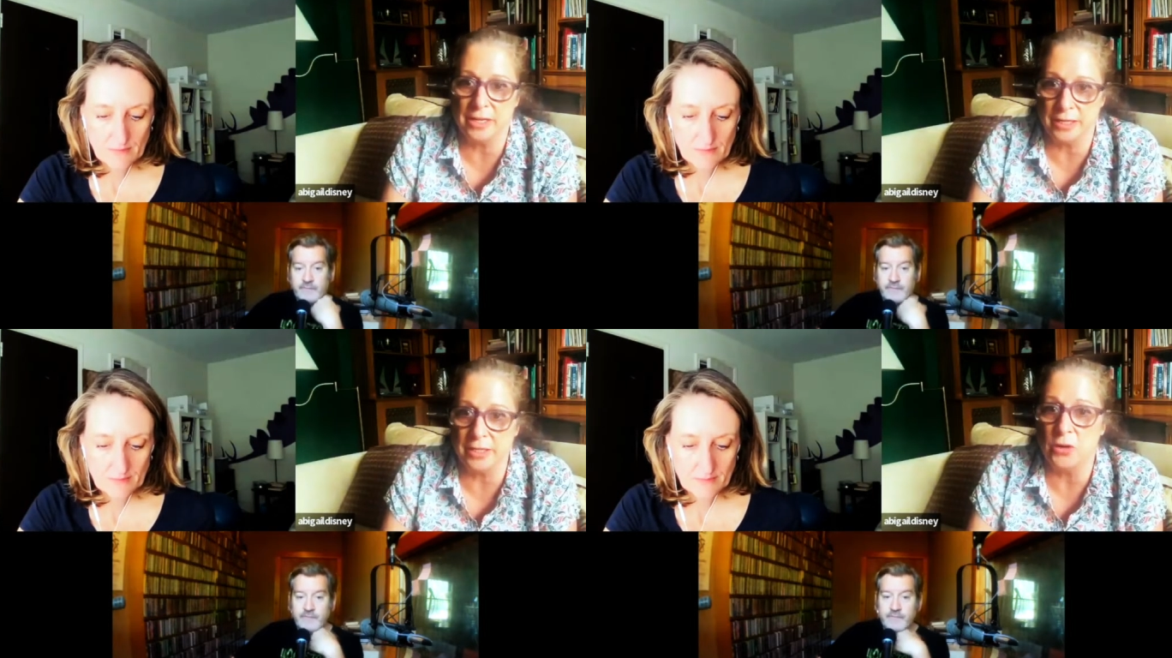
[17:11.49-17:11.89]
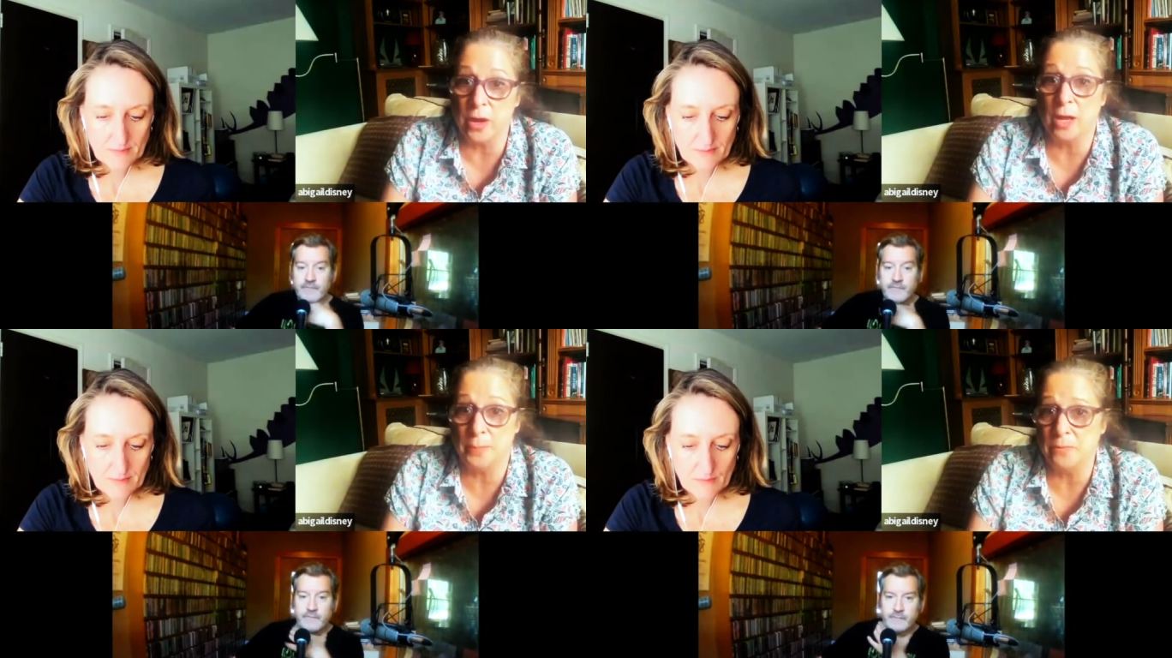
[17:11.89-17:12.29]

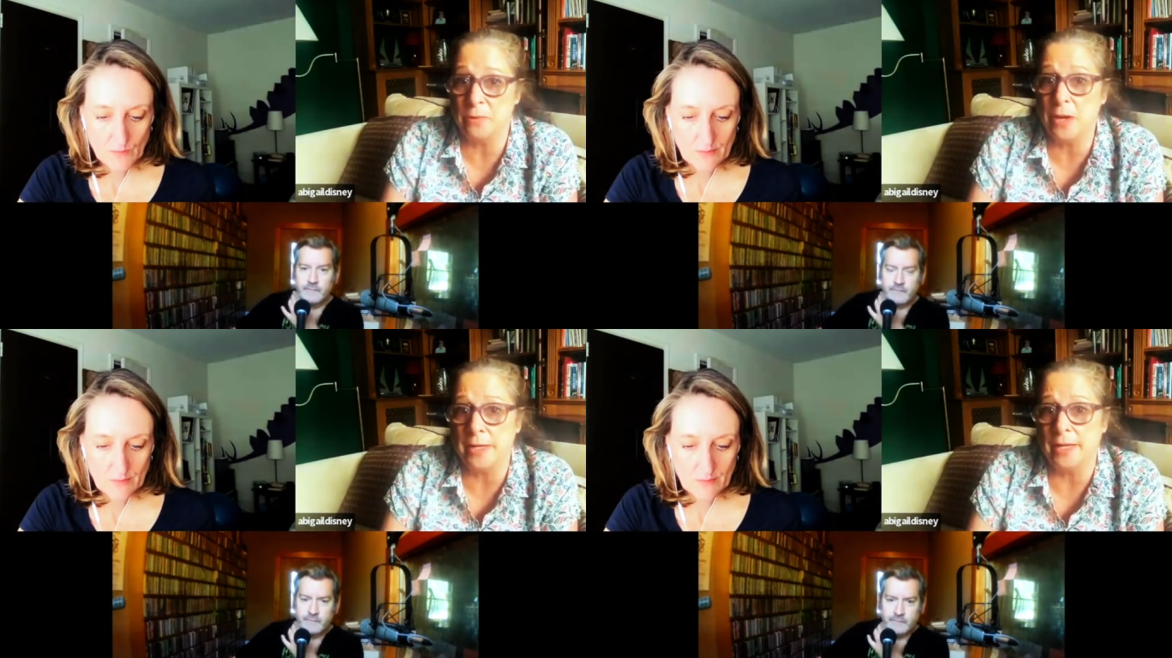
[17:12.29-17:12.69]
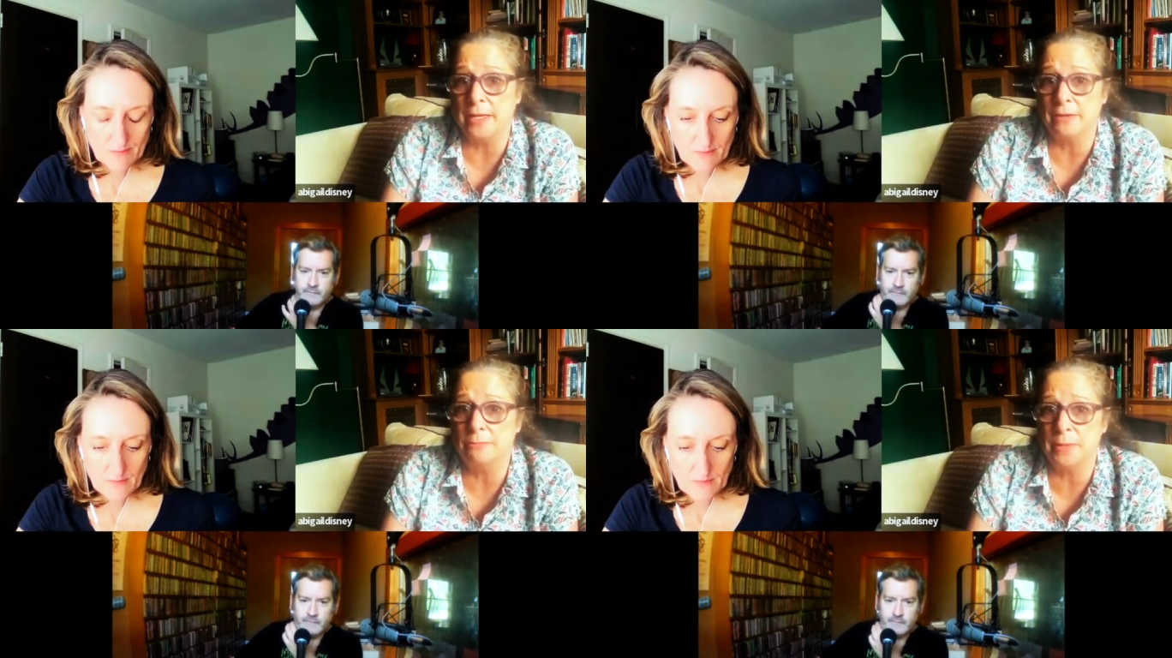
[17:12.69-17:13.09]
Speaker 1: up and
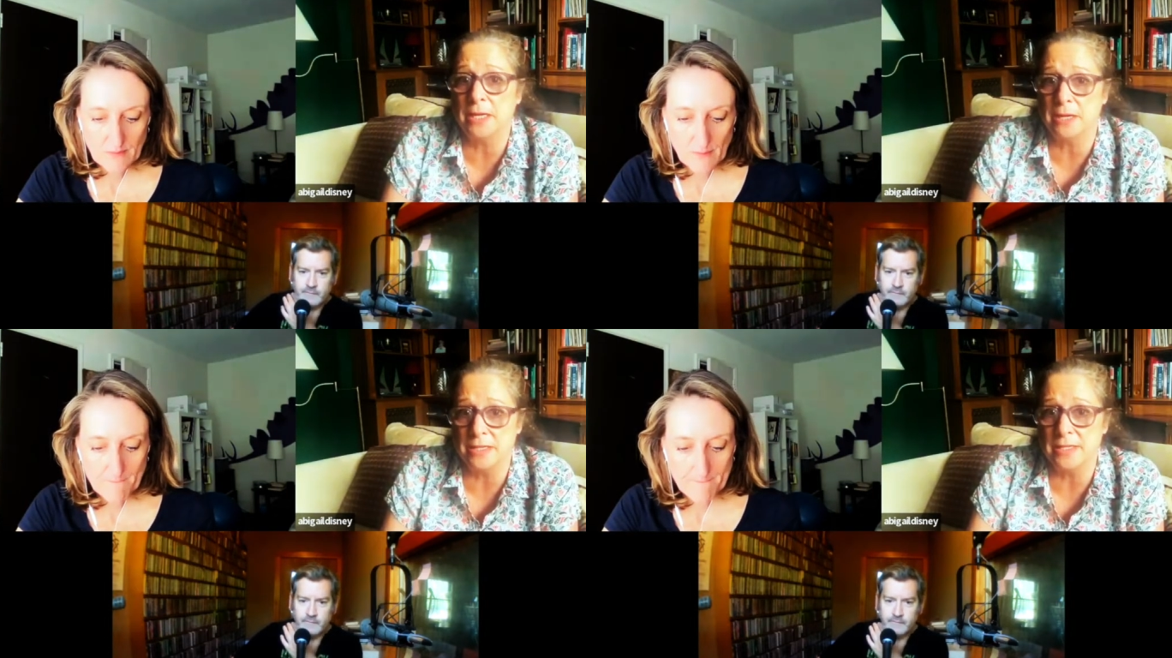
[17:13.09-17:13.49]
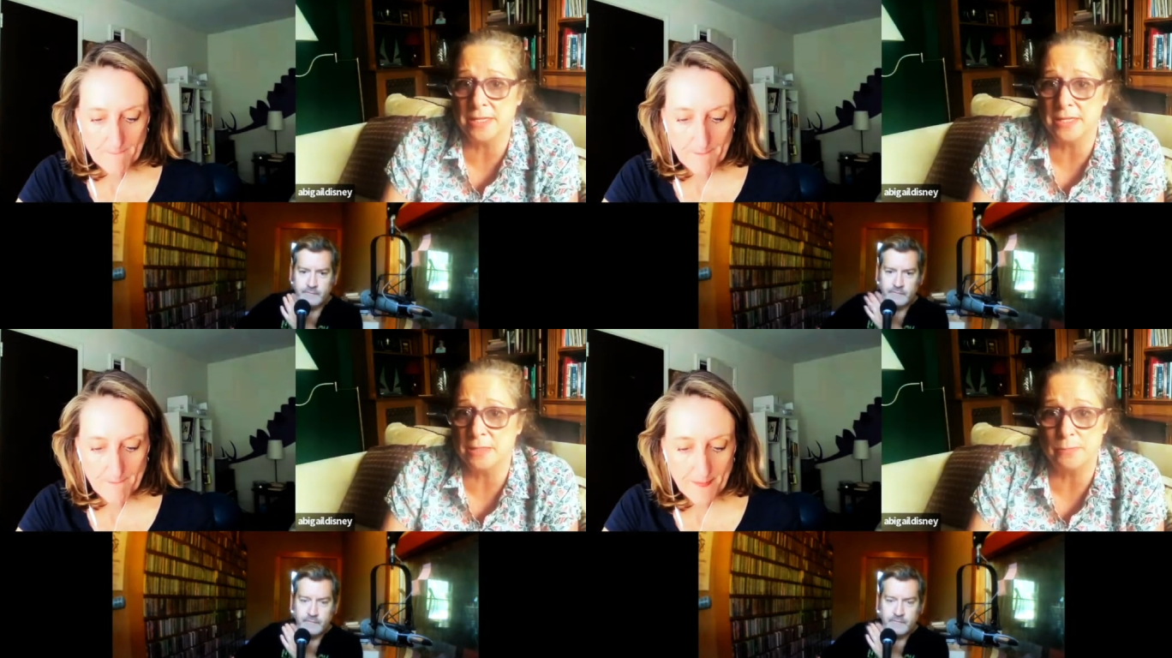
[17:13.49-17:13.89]
running, because
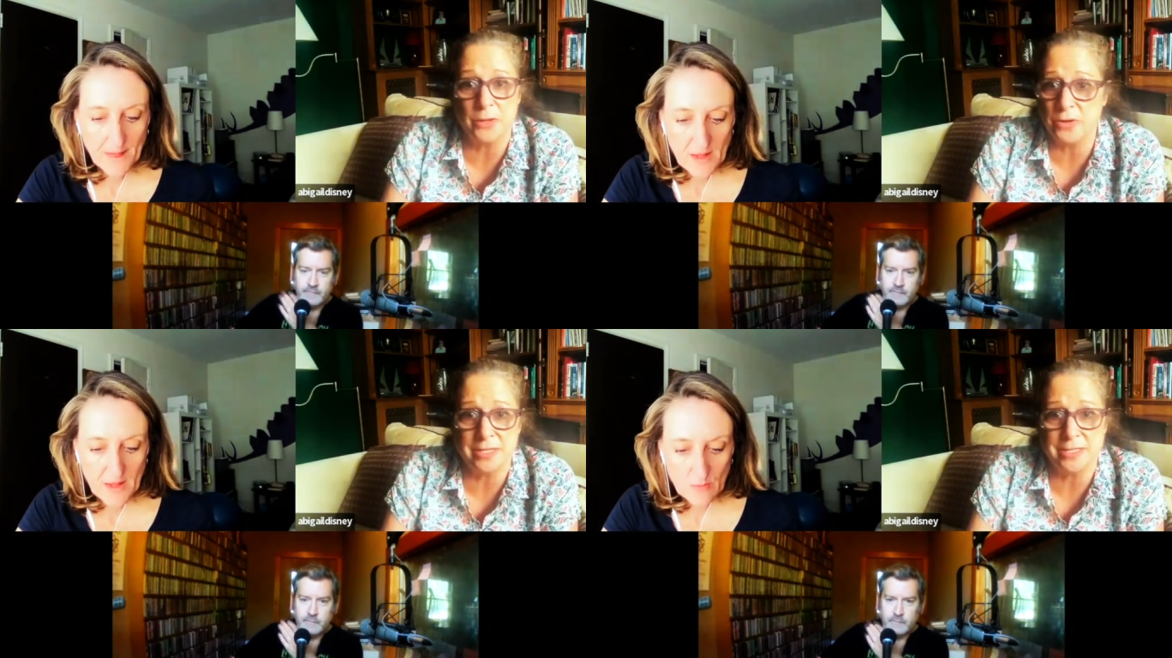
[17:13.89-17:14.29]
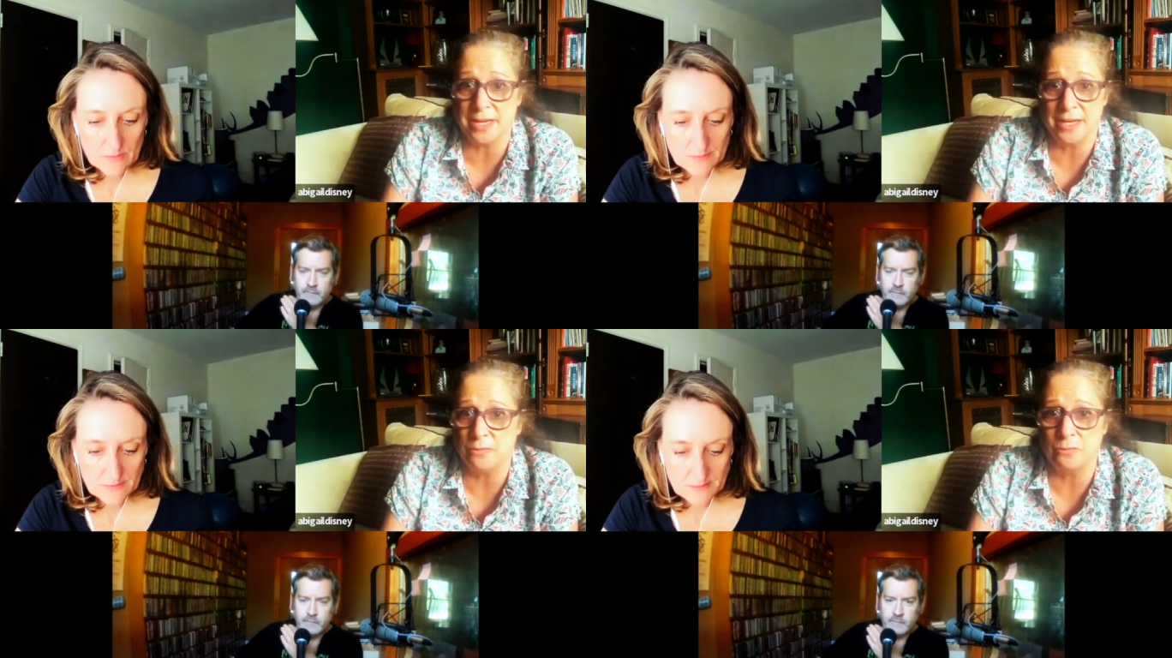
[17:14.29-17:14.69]
his brother had
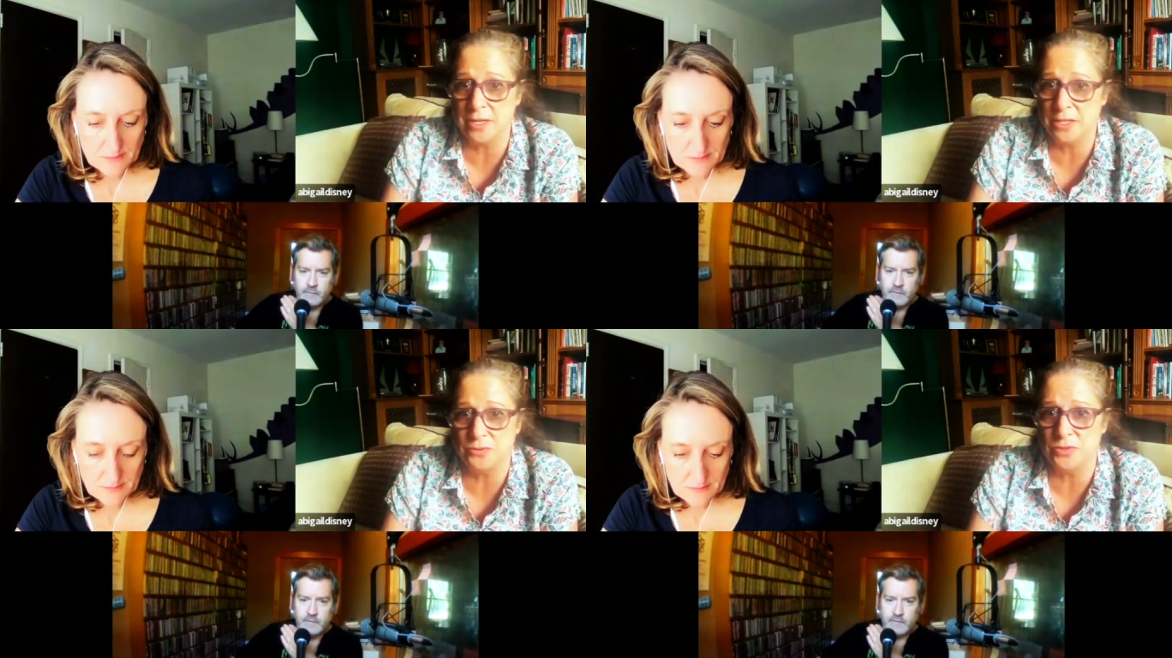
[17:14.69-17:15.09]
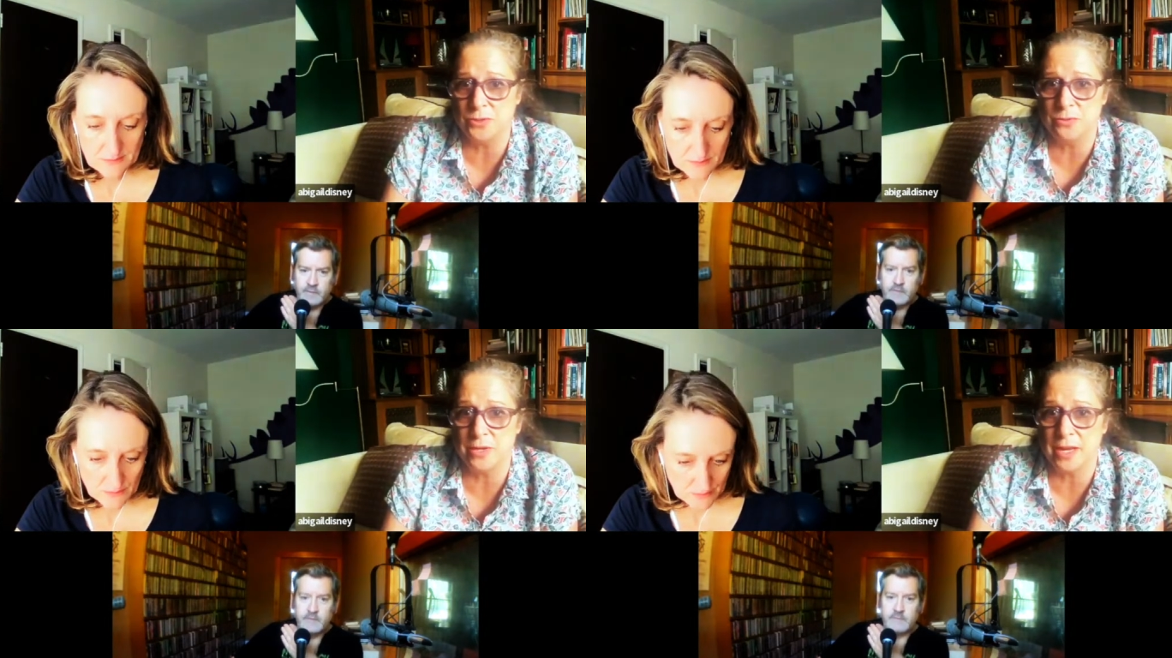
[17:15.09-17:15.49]
died way too soon.